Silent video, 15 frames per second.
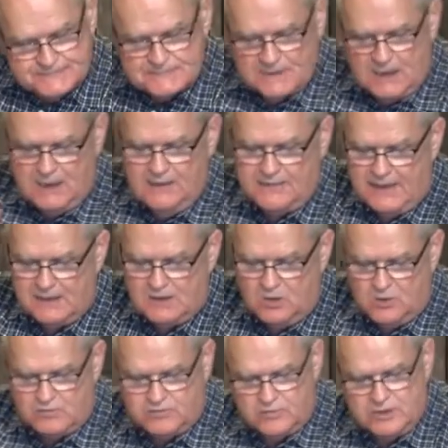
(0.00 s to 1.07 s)
That'll
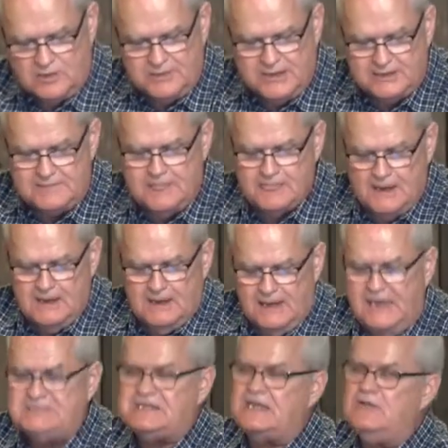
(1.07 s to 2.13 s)
go over real big.
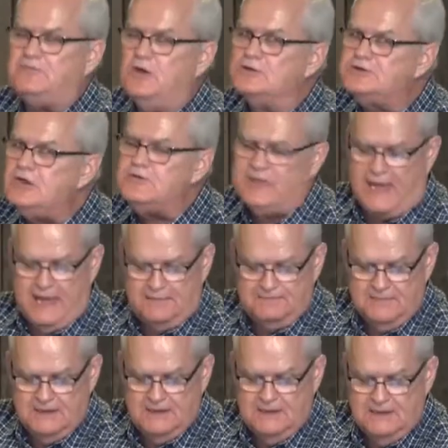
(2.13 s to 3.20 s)
He said, if you'll do that,
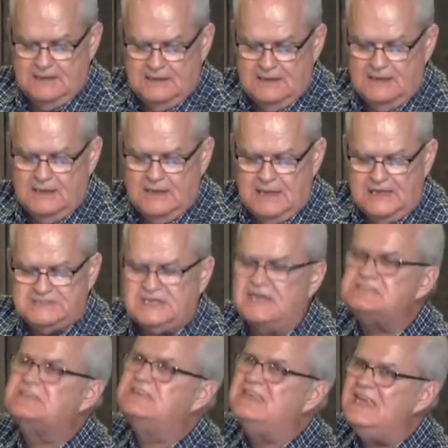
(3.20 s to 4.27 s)
he
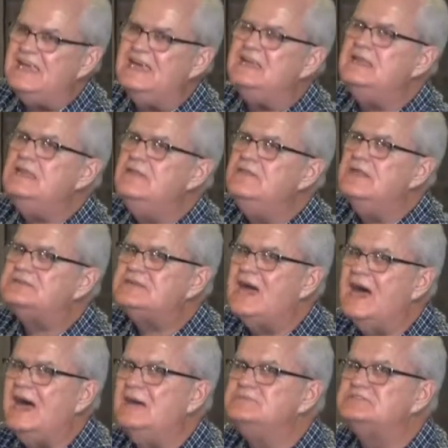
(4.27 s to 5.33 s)
says, then the
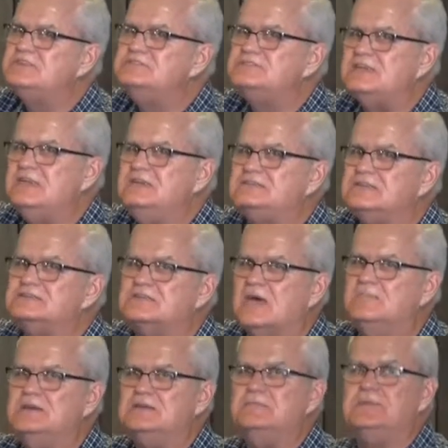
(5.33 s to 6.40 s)
times and seasons
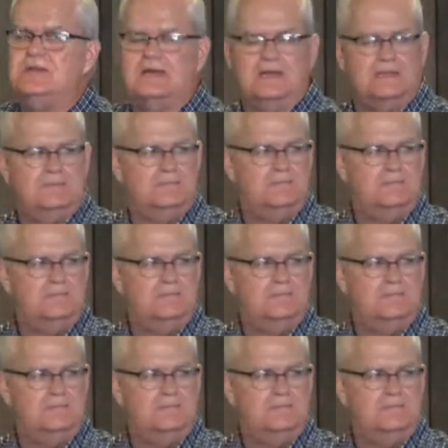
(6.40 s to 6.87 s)
come into play.